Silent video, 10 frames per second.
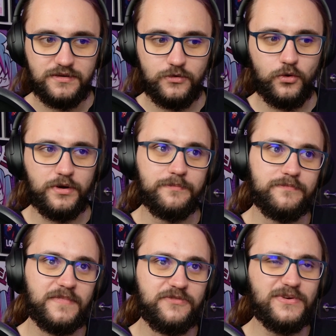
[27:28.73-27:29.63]
Or
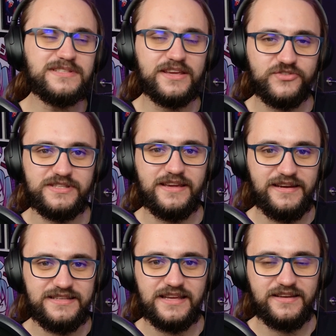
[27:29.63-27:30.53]
it feels interesting
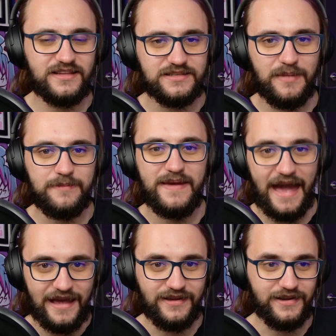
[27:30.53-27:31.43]
and easy, and it doesn't make me
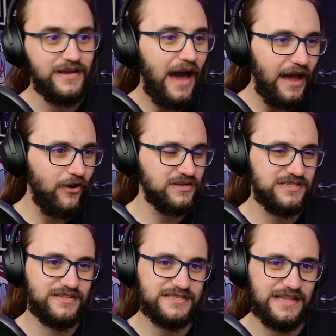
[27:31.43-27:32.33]
angry. I
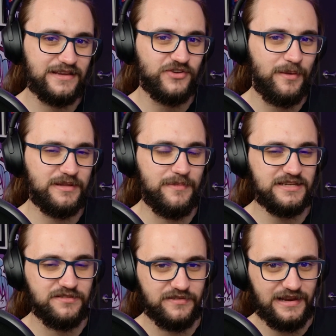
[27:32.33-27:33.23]
honestly dislike drama that
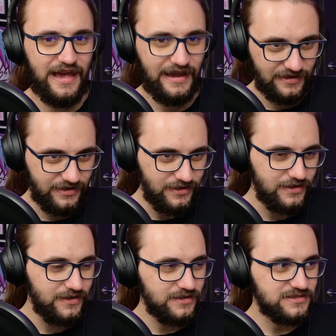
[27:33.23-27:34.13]
makes me really angry.
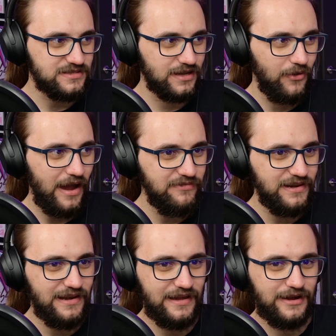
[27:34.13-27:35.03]
So I
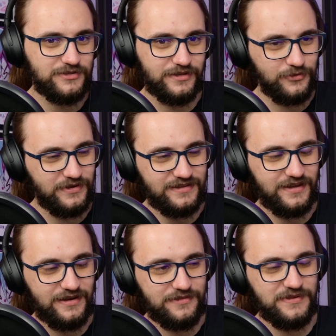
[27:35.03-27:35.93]
really like how they're doing it
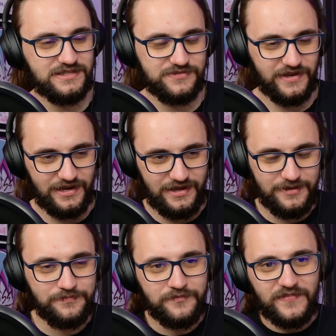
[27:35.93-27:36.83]
here. It feels
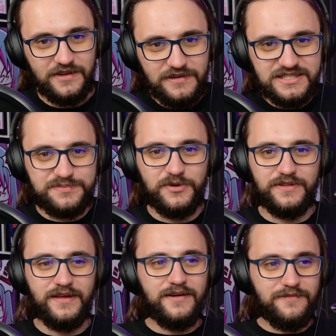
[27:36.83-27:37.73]
really, really
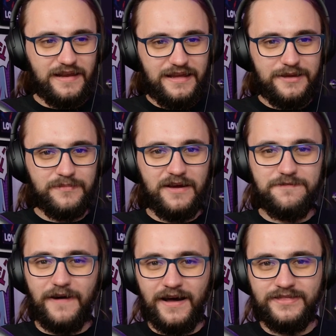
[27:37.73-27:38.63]
smooth, really
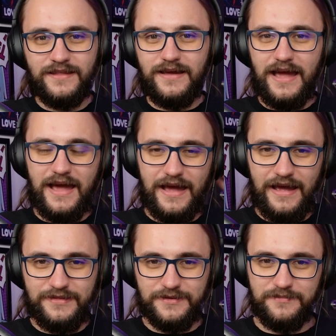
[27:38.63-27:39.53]
fun,
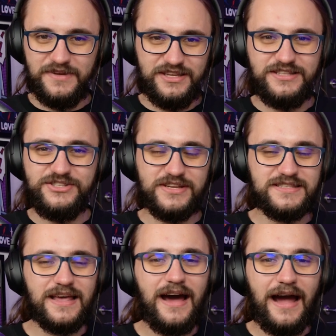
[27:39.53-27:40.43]
and it's
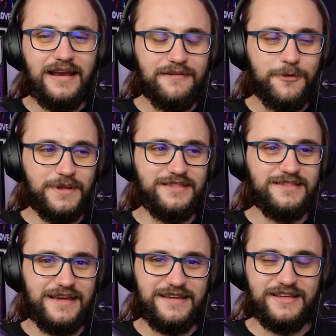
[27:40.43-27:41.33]
just, I love when
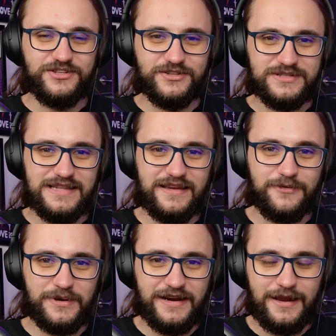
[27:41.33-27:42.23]
they introduce, like,
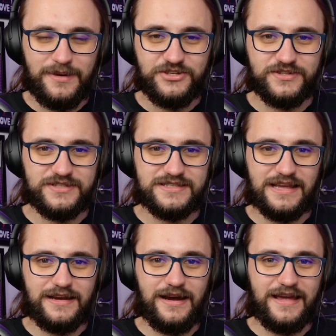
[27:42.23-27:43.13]
when an anime introduces,
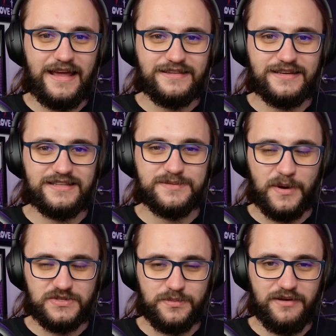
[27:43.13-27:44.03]
like, a character that's
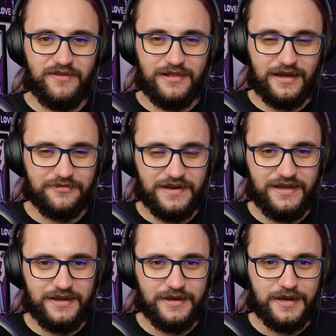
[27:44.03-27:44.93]
supposed to be, like,
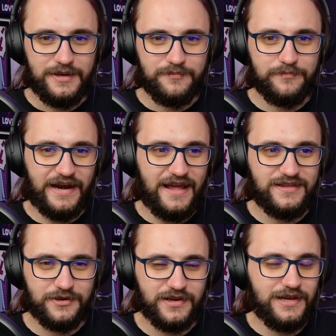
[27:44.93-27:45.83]
really
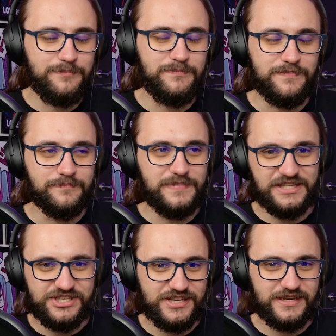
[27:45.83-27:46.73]
bratty or really
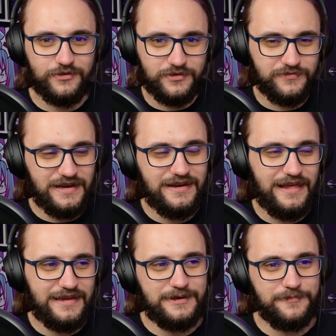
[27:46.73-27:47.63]
bitchy or really,
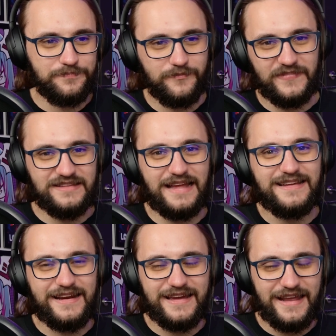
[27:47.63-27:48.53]
like, that
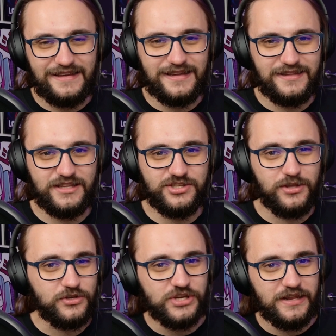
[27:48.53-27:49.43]
kind of character that
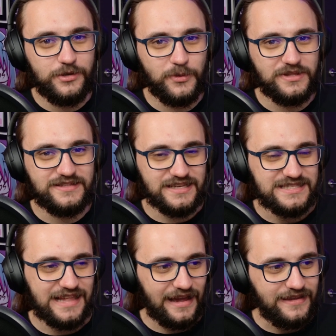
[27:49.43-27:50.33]
usually you would
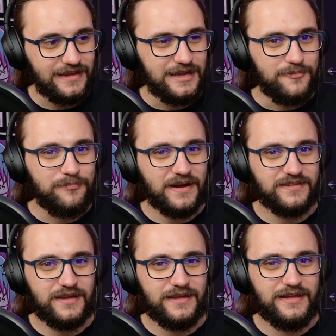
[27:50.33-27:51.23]
dislike,
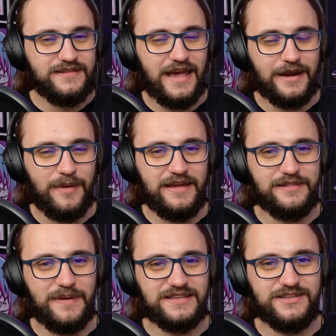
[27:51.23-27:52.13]
but in the anime
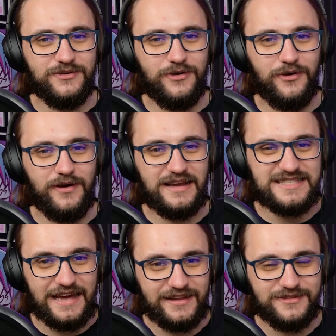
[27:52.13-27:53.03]
it makes you
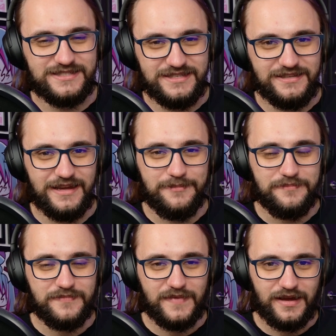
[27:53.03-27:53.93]
excited to see them
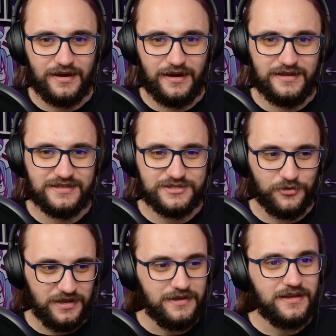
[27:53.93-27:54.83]
in the
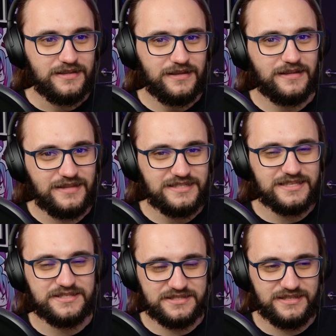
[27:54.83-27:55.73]
story. This
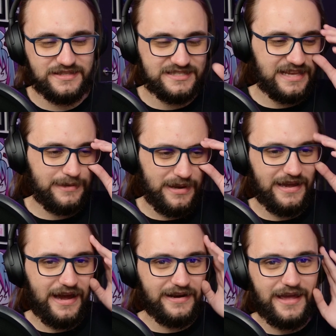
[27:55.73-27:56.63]
is this anime,
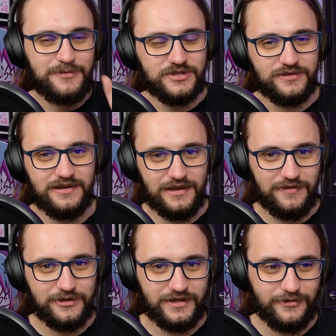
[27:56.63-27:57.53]
and I absolutely love
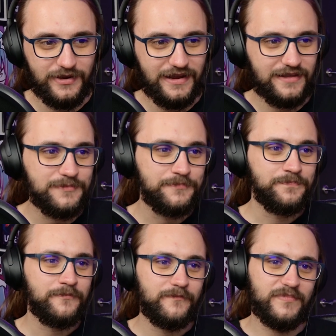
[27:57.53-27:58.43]
how they're doing it.
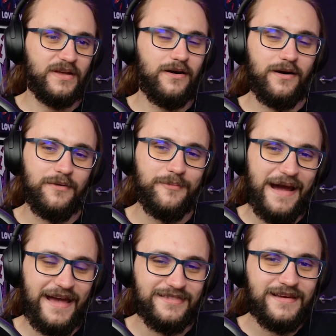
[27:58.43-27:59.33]
Oh,
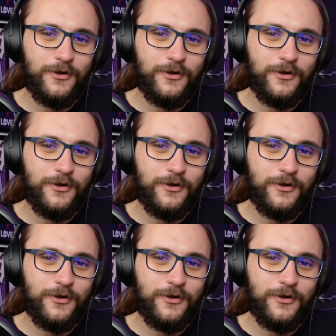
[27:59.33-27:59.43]
man.